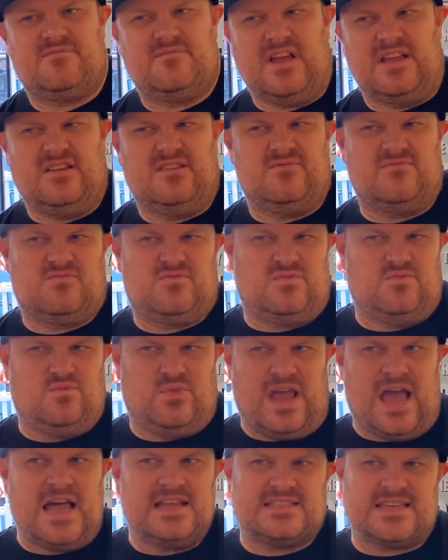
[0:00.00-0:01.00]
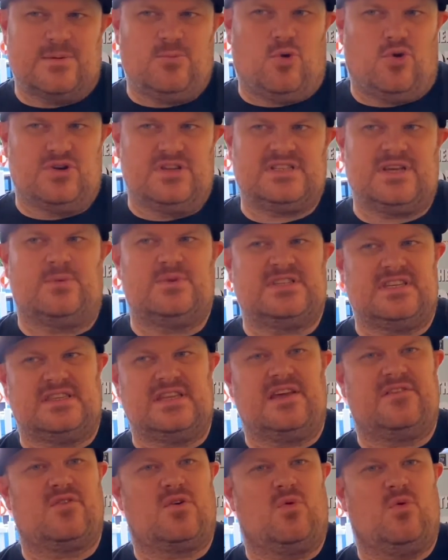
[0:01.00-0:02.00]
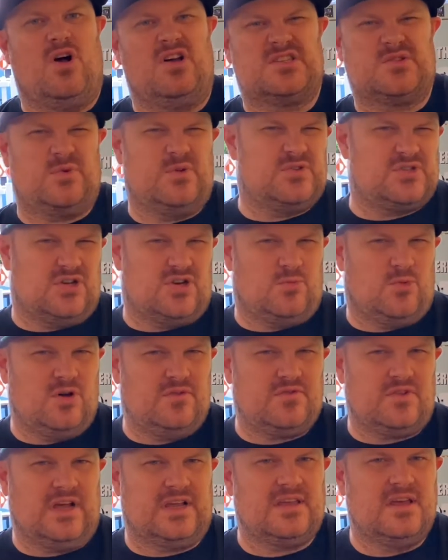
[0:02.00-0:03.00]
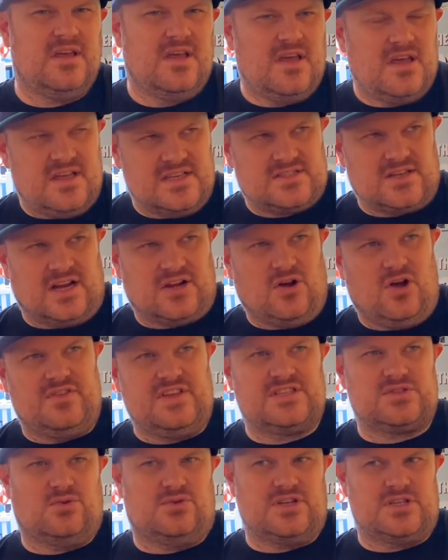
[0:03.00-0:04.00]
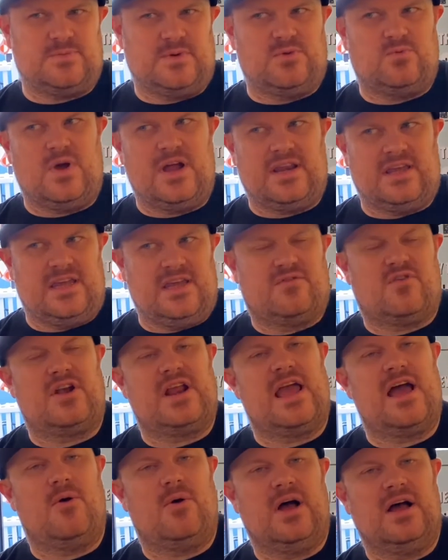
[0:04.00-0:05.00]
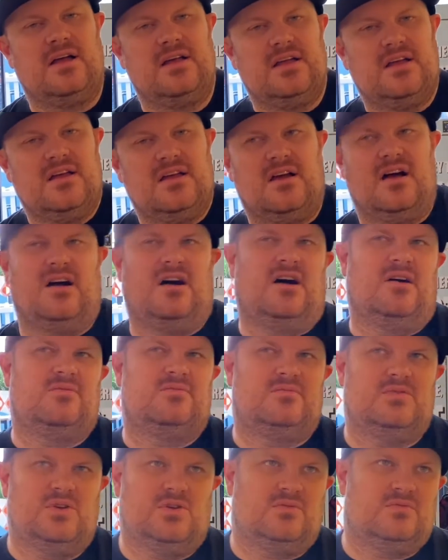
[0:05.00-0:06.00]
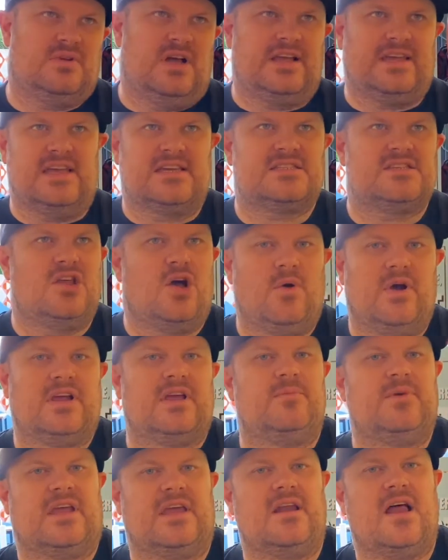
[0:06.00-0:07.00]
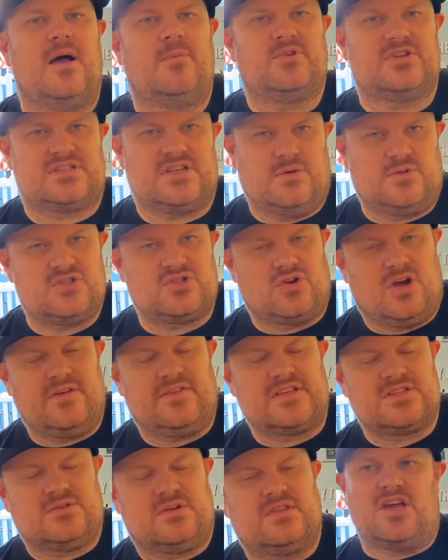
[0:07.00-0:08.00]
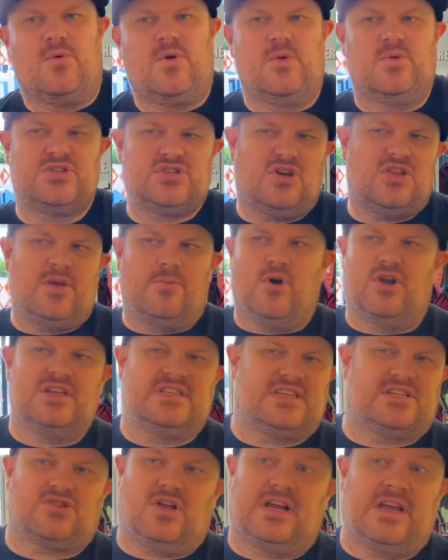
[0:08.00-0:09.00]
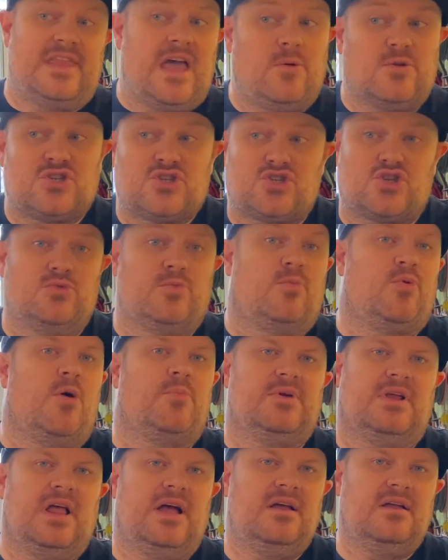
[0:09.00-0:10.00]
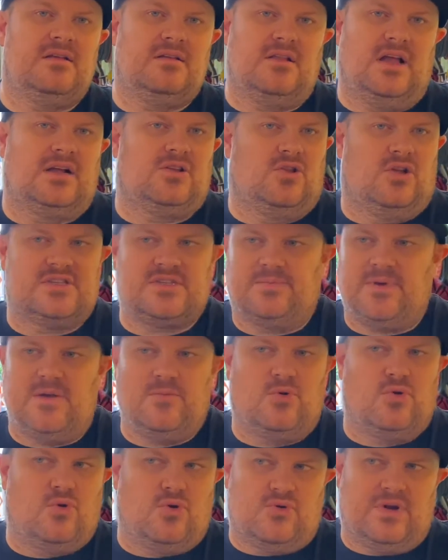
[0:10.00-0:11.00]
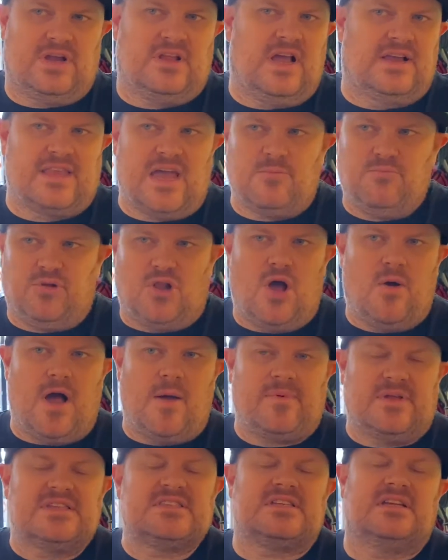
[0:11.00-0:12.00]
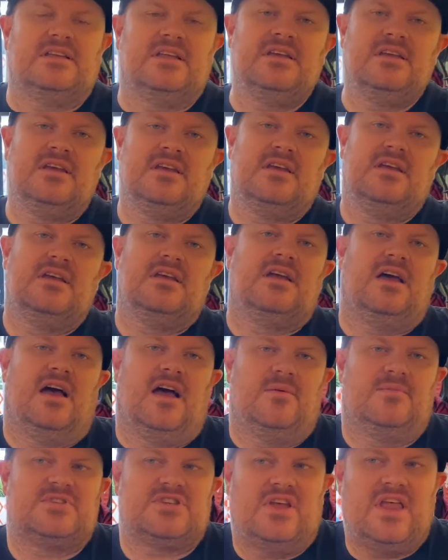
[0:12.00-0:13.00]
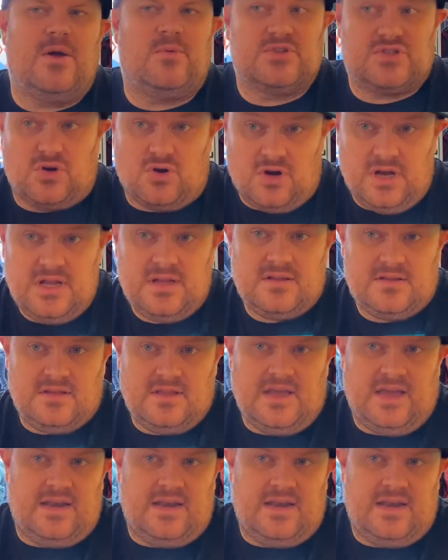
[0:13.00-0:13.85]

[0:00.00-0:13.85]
And we had some orders that would sit there for a while, so we would turn them off. Like, it's like, oh, this order's been waiting here for an hour. Oh, well, I guess no one can pick it up because no one's driving. So we would turn them on at 6 o'clock, and that was super popular. Like, lots of people ordering, like they blow up instantly. So that was all right.